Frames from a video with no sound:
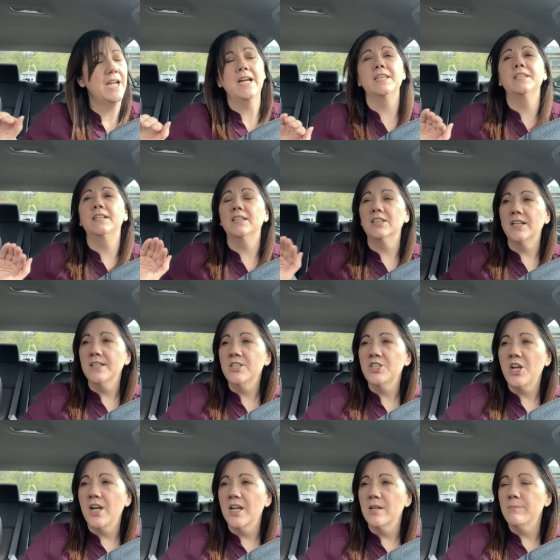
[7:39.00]
And then at
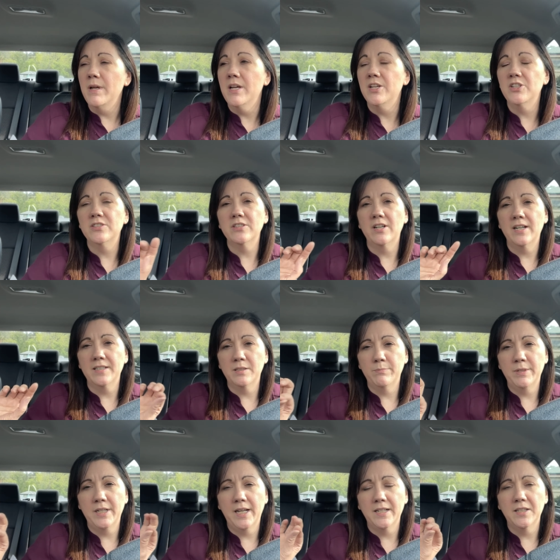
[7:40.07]
lunchtime, you saw I had the
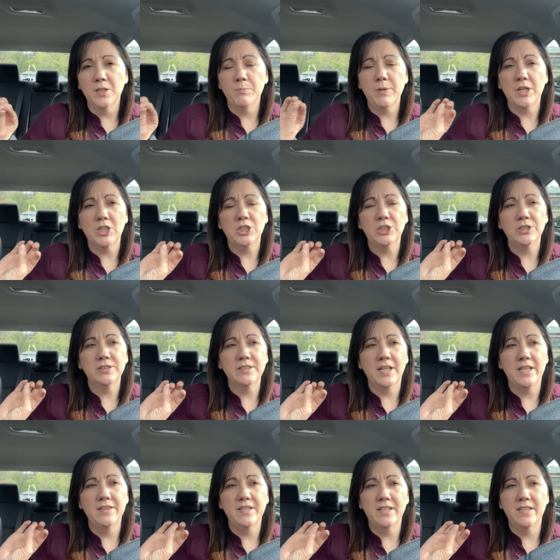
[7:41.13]
banana, the pickles,
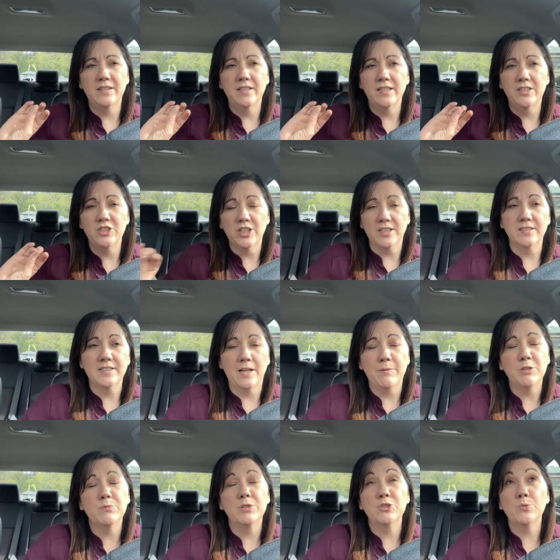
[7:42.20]
and then the chicken
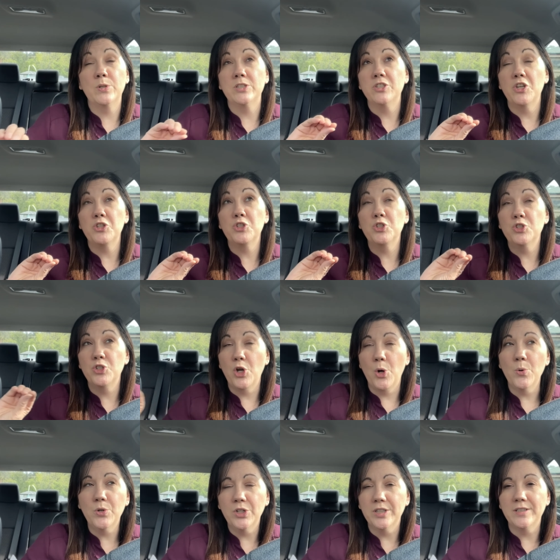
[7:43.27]
sandwich, which was
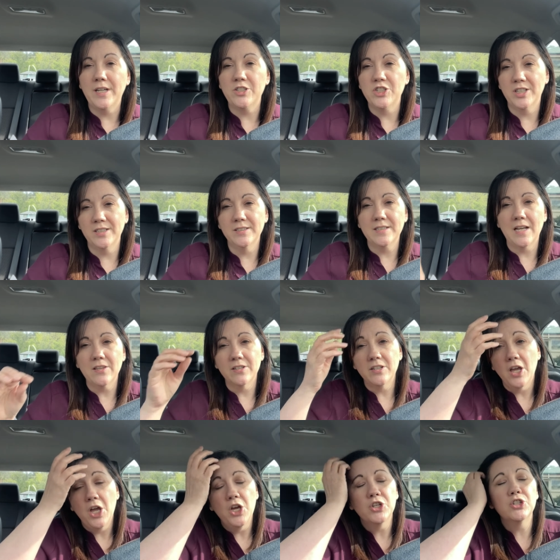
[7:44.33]
so good. That chicken salad
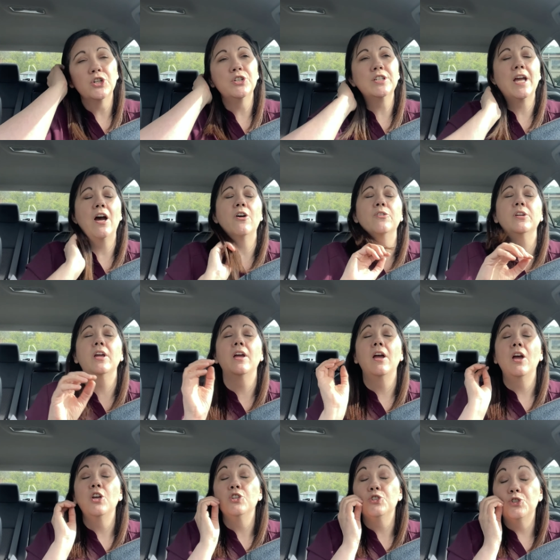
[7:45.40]
turned out
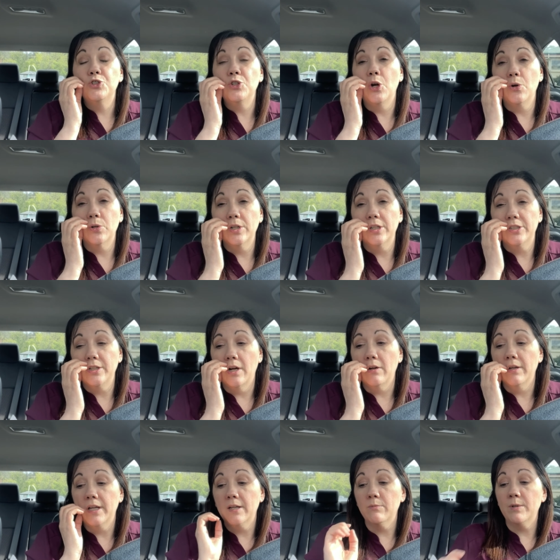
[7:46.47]
so good,
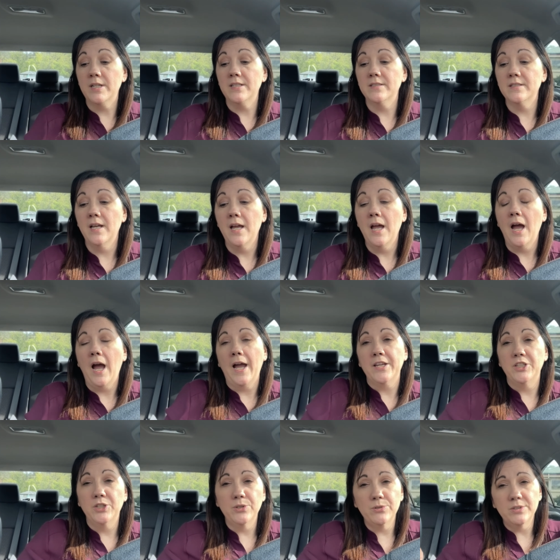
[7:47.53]
y'all. It was, I
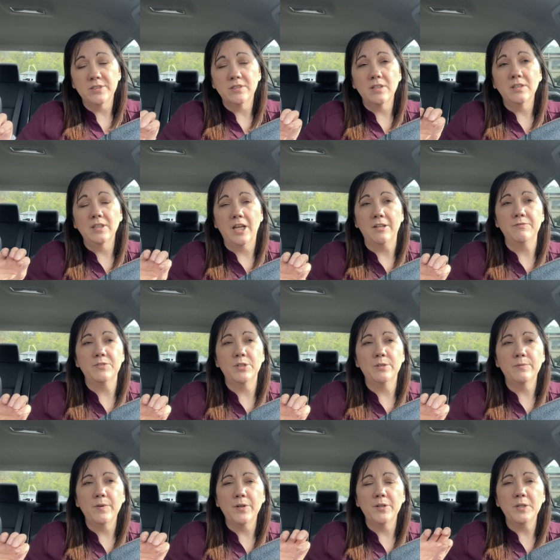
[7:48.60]
used the
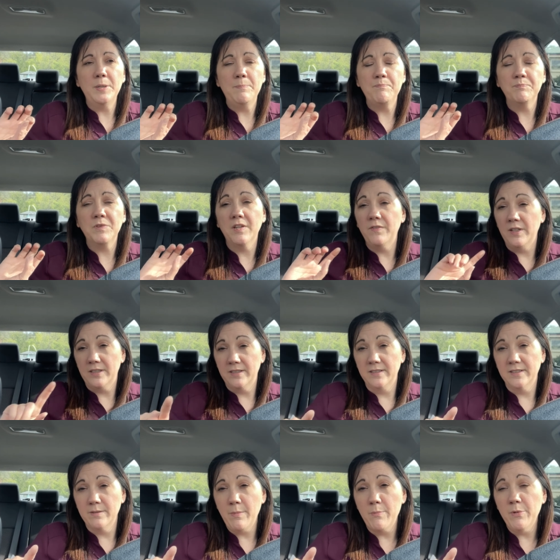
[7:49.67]
leftover. If you
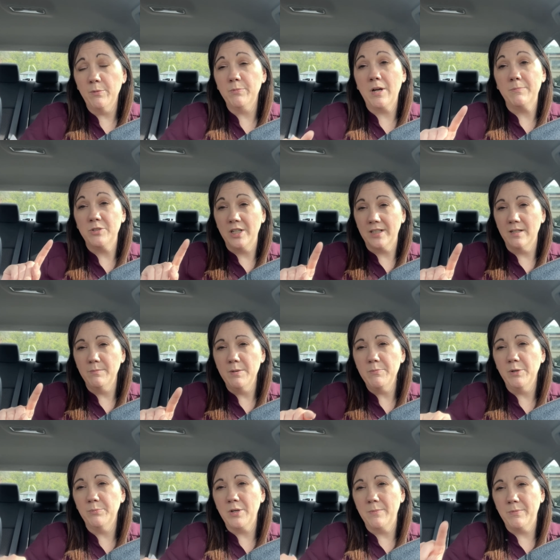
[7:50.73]
didn't see my meal prep, check out my
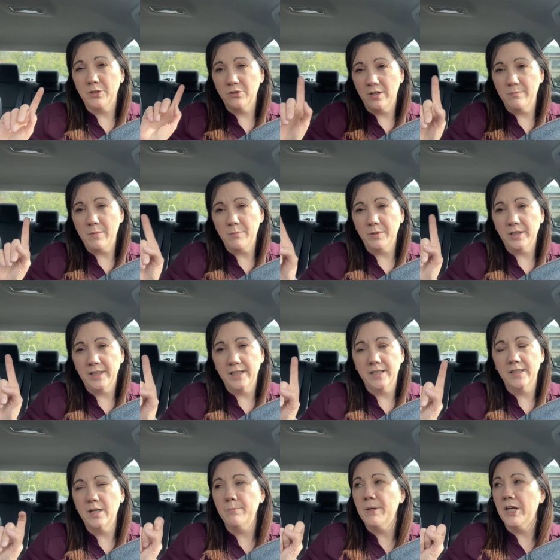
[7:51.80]
meal prep. I'll try to remember to link
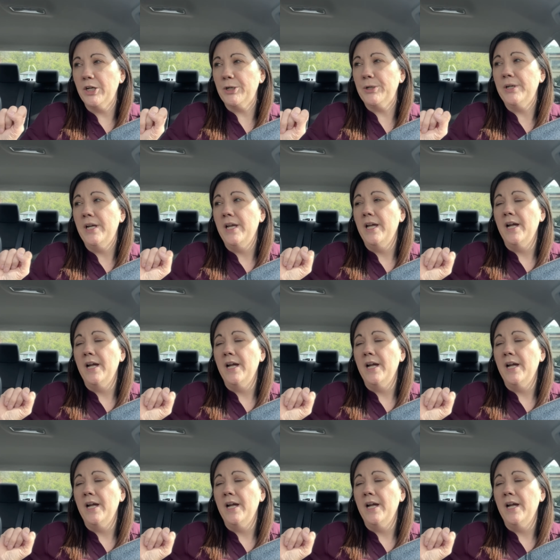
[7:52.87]
it up here.